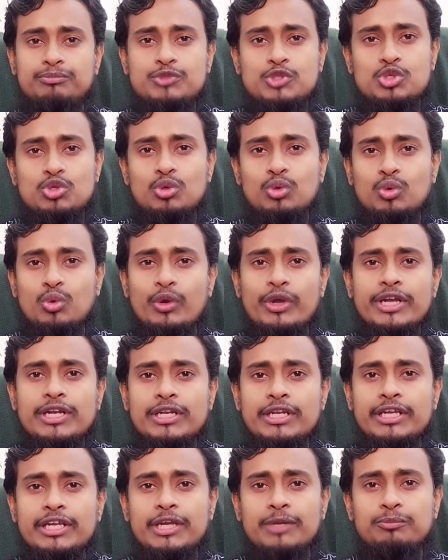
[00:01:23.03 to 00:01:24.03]
to
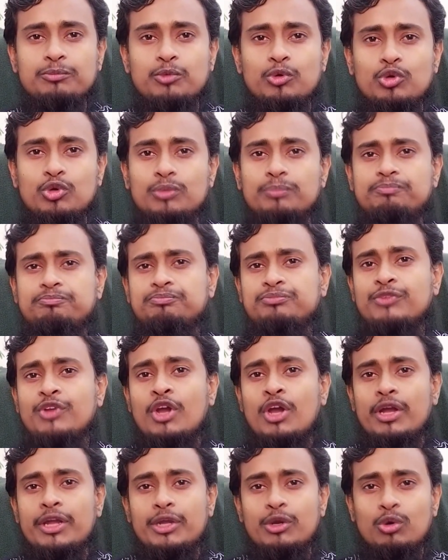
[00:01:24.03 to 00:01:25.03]
quickly improve
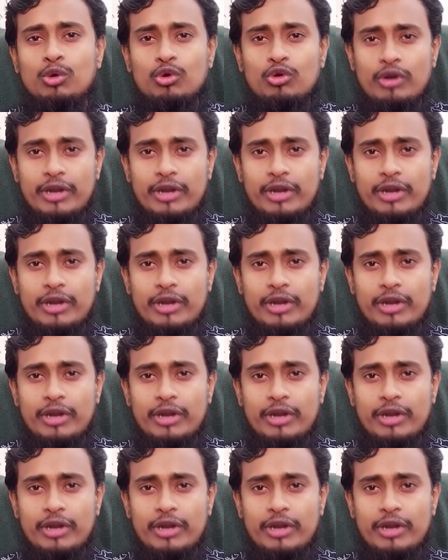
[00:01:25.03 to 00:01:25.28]
your